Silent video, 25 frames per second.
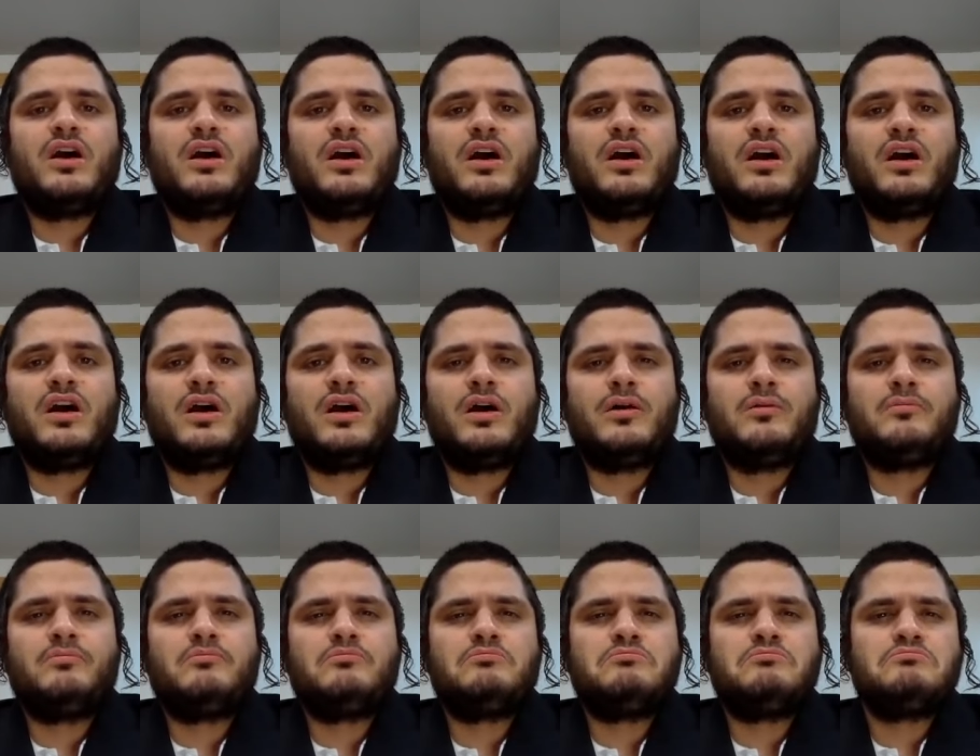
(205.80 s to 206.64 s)

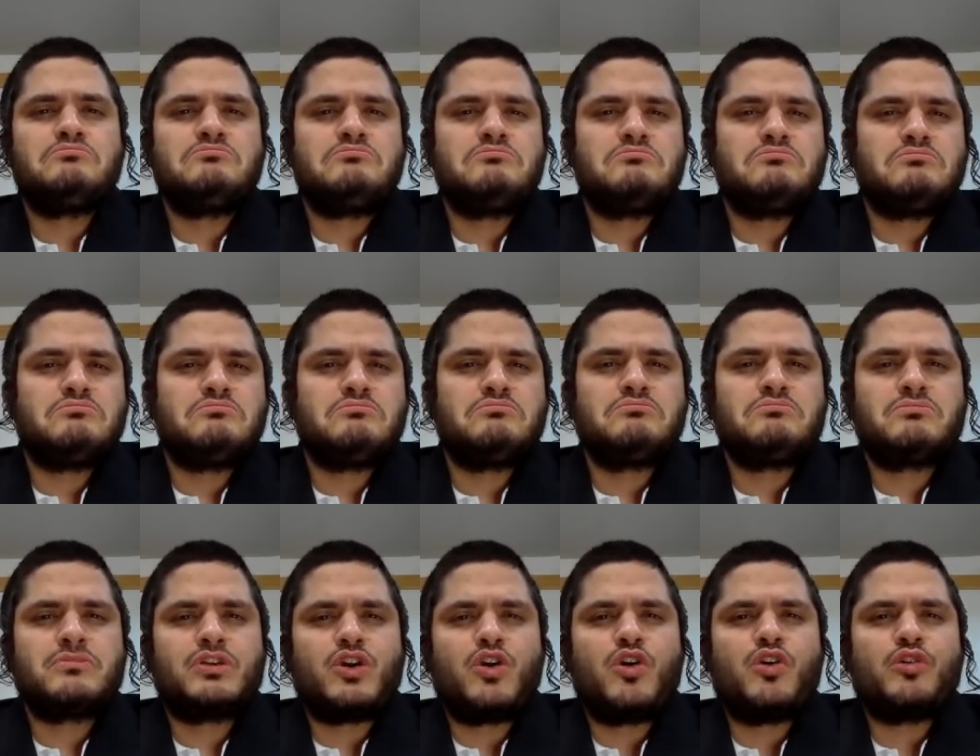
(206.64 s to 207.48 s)
Um,
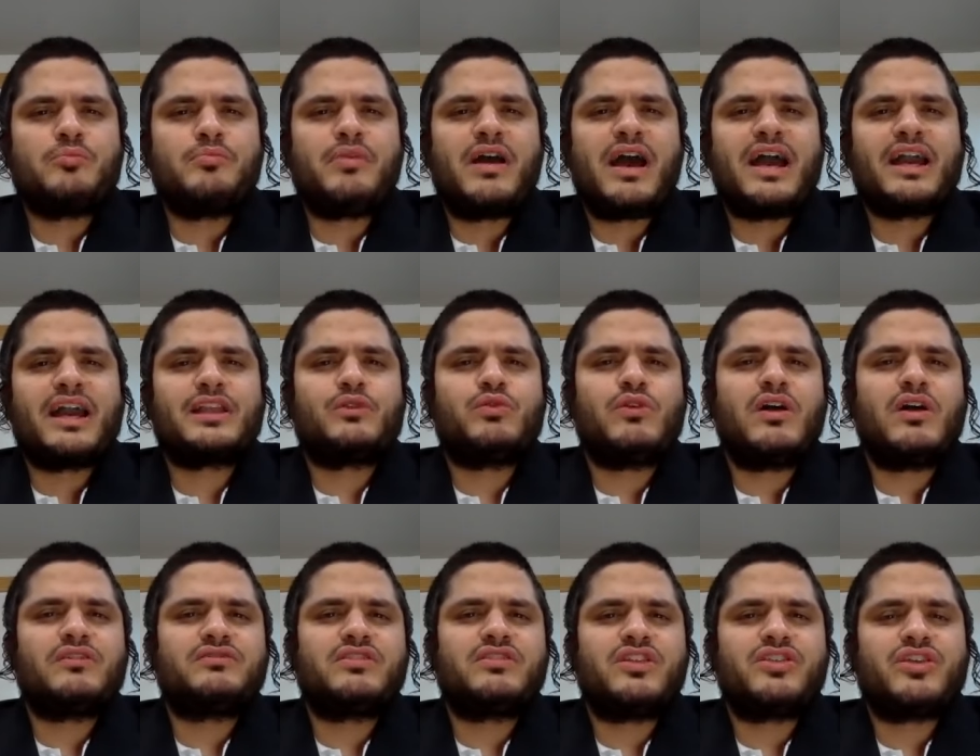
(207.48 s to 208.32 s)
going back
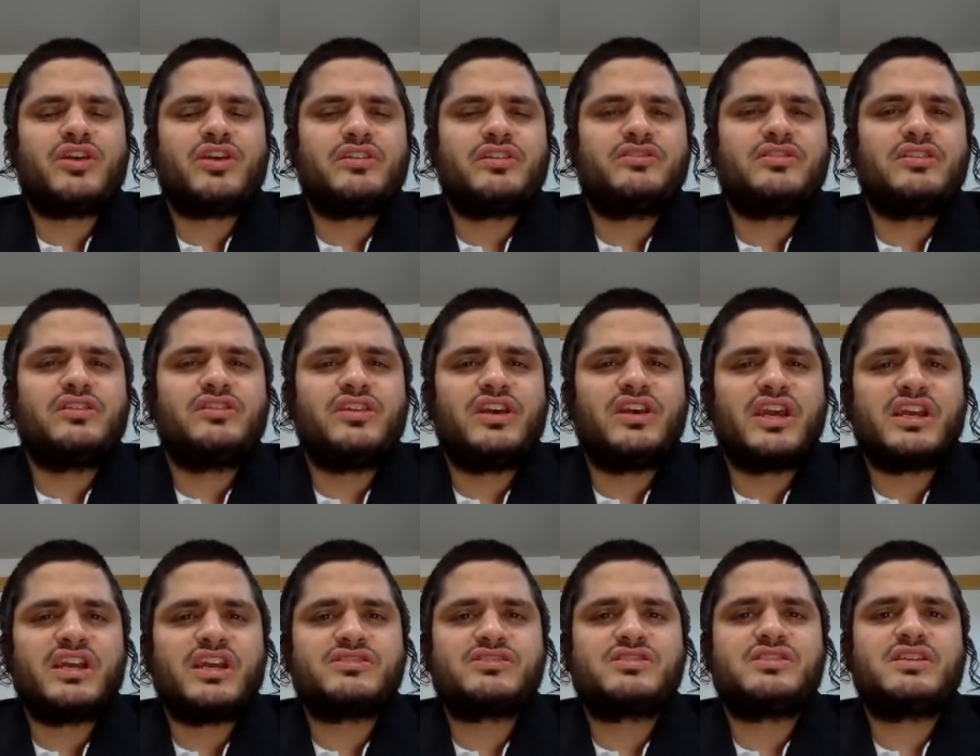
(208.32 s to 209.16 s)
12 to 13
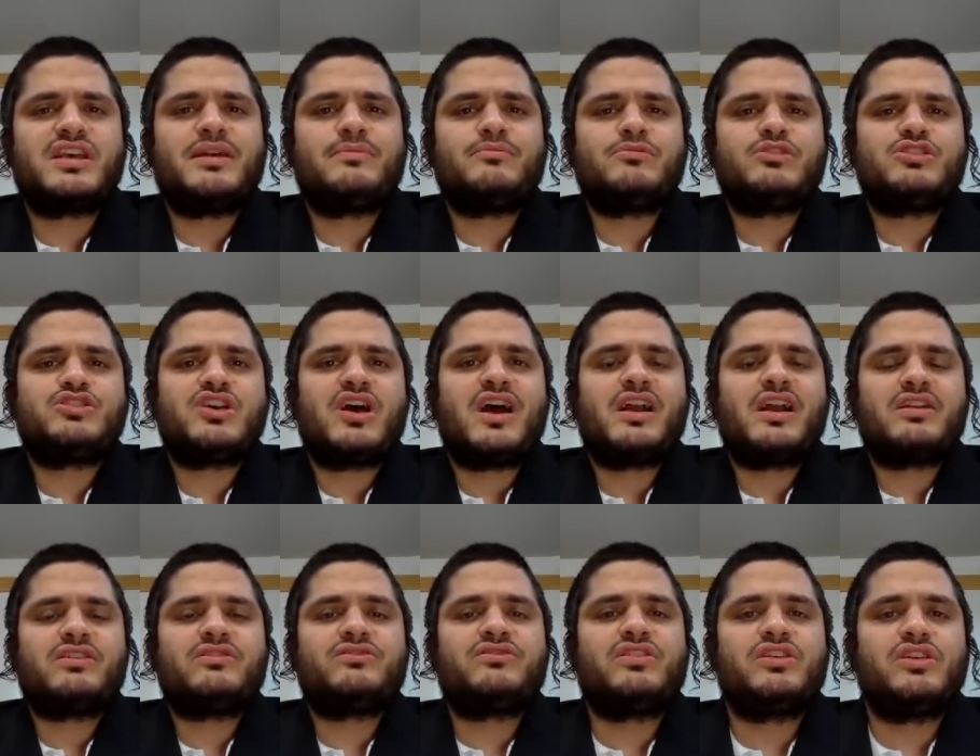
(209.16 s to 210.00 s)
years, a
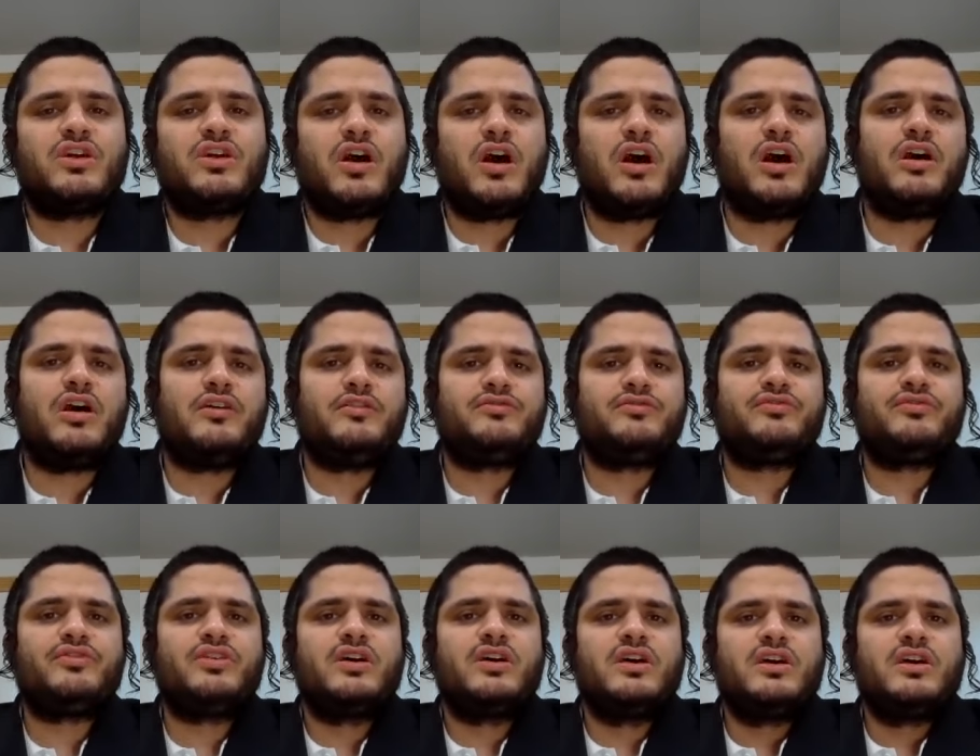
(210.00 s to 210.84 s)
majority of
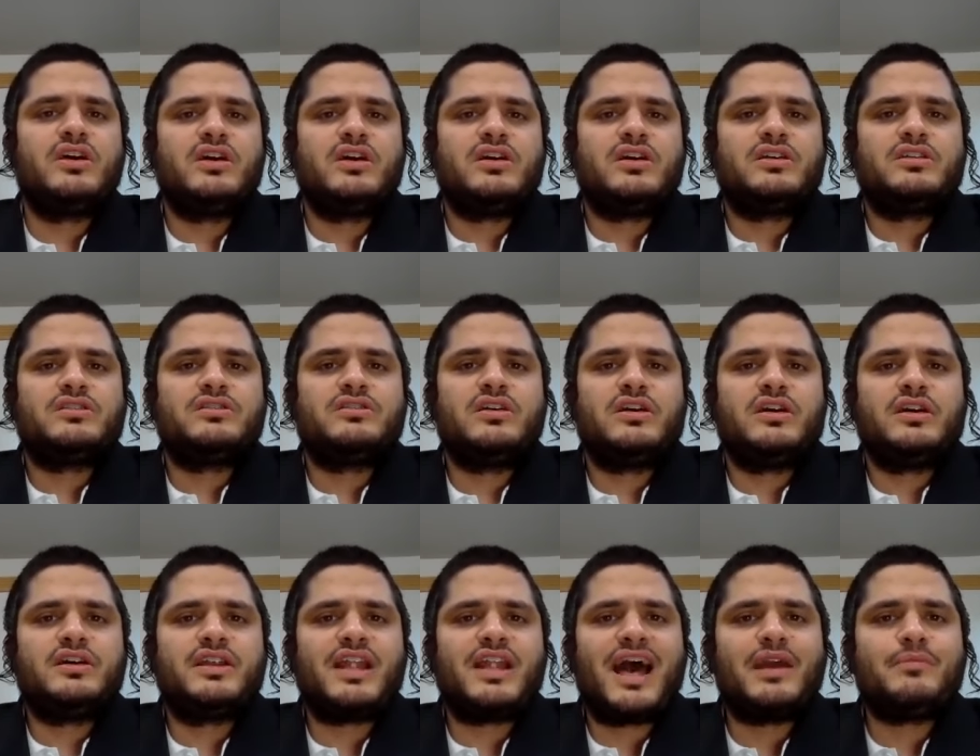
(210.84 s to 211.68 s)

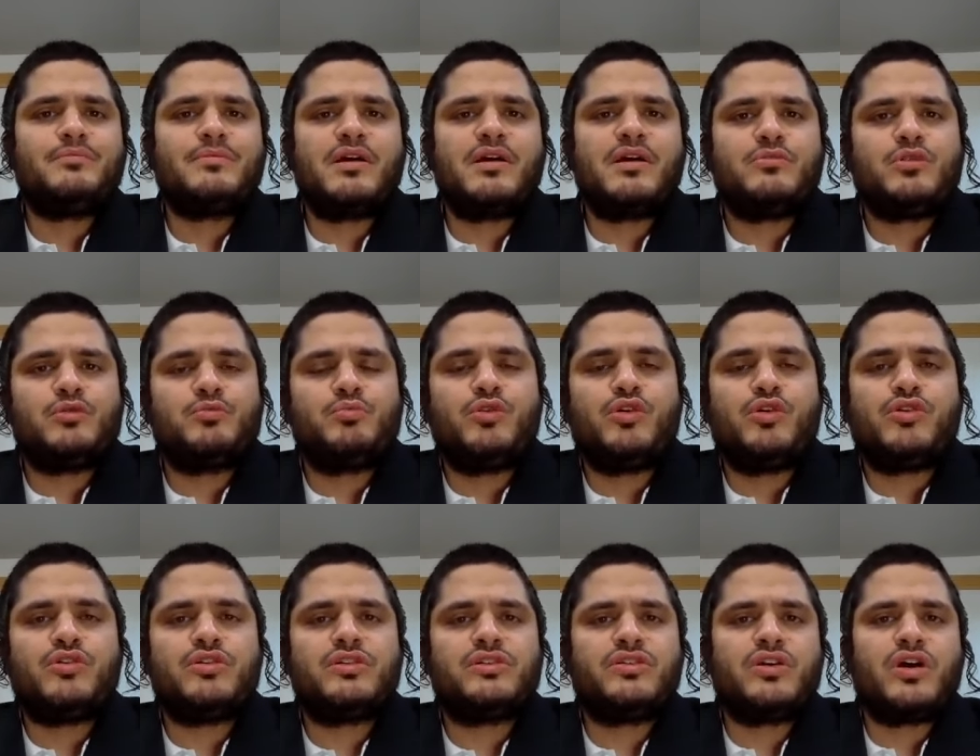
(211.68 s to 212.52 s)
the nine member
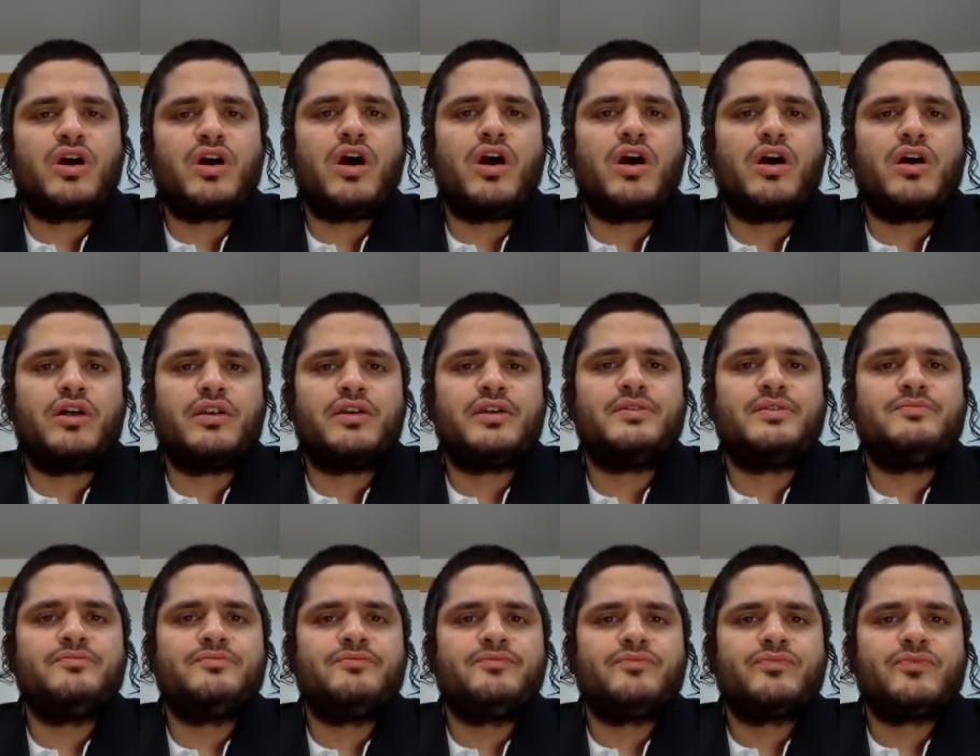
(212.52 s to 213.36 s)
board are
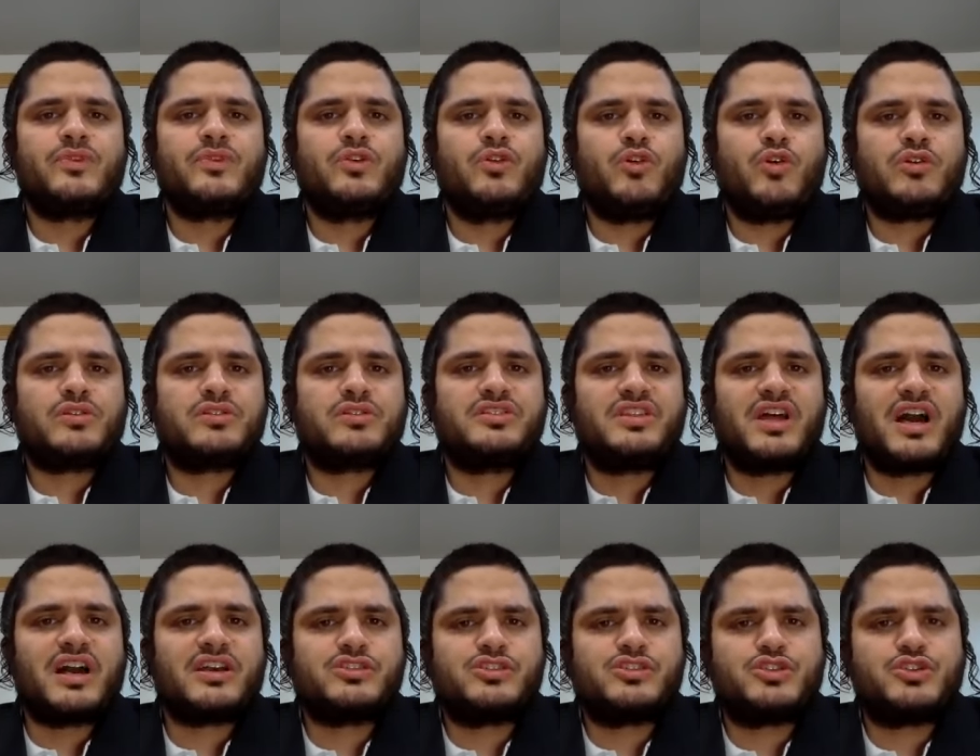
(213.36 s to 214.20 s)

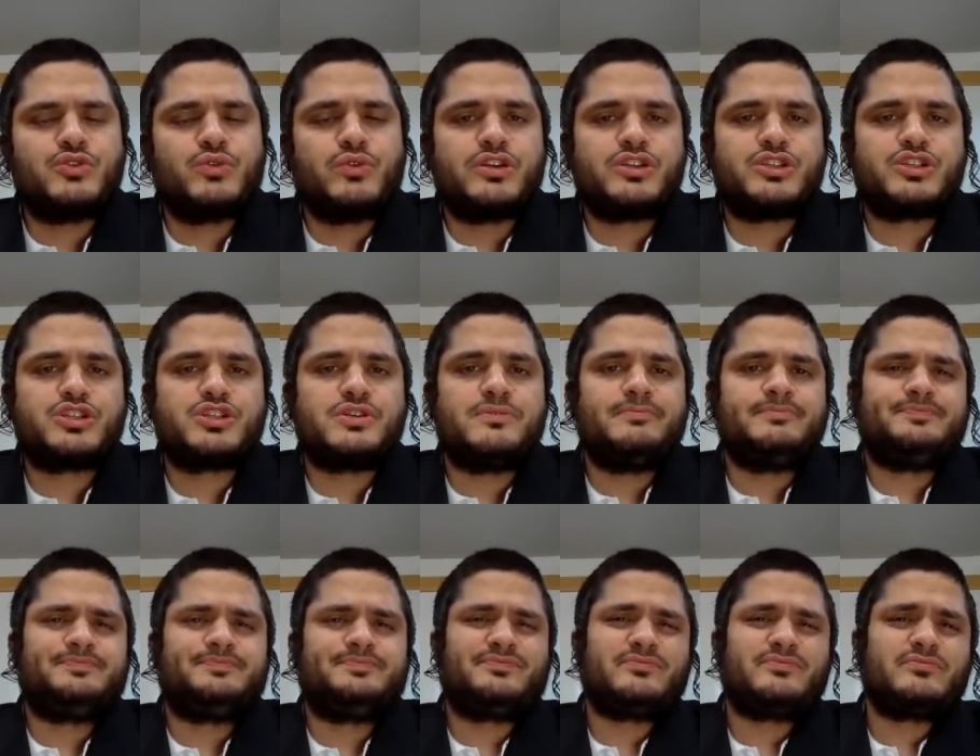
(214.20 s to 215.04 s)
Orthodox Jewish.
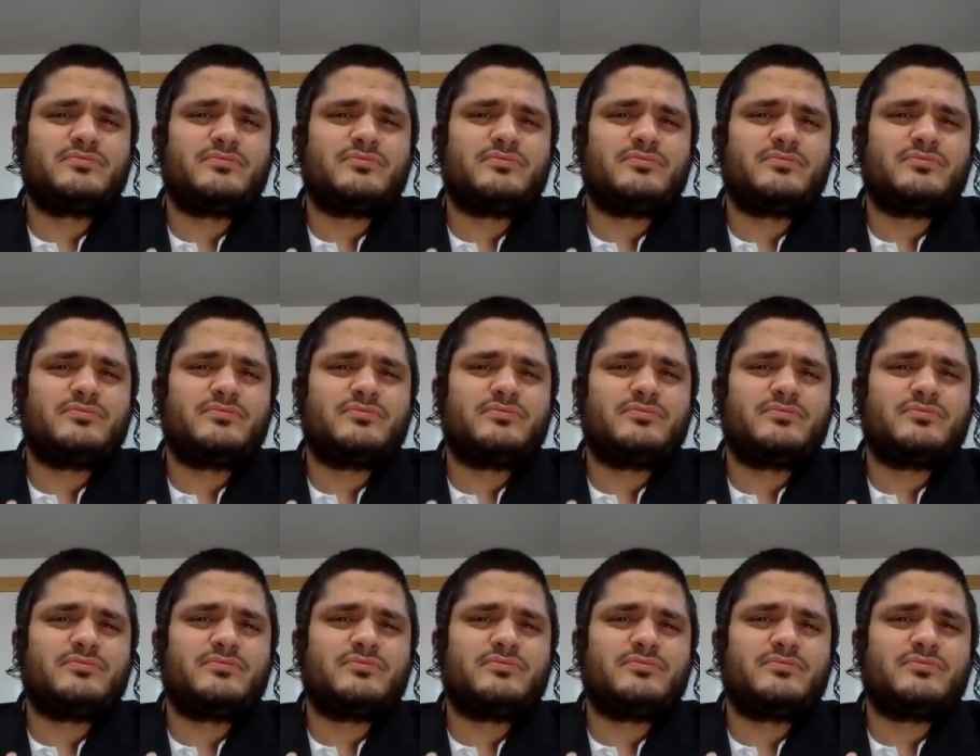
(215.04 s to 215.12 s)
